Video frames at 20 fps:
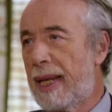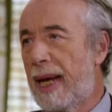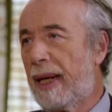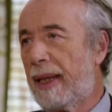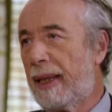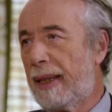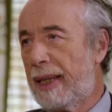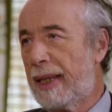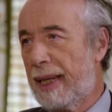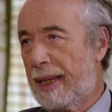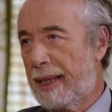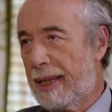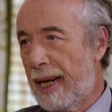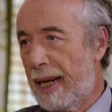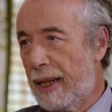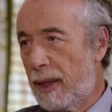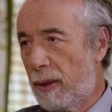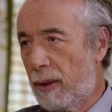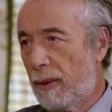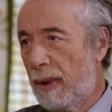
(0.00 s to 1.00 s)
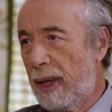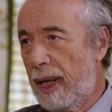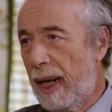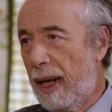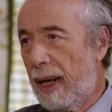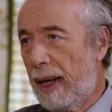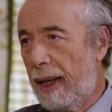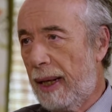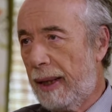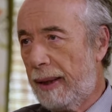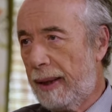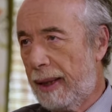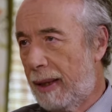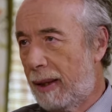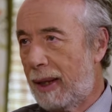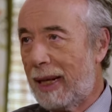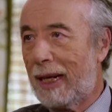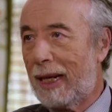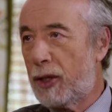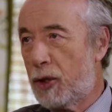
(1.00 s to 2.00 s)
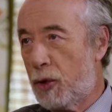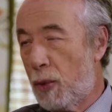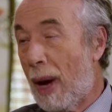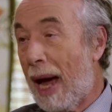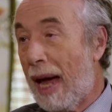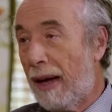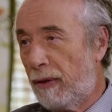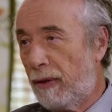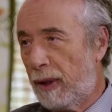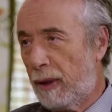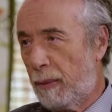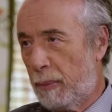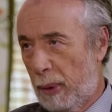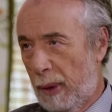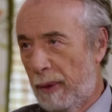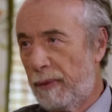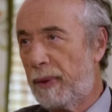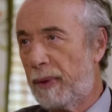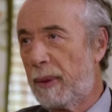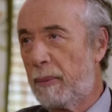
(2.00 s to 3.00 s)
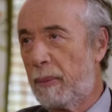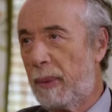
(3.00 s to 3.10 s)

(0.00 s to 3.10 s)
The courts would agree that Gucci must consider Bernard's offer,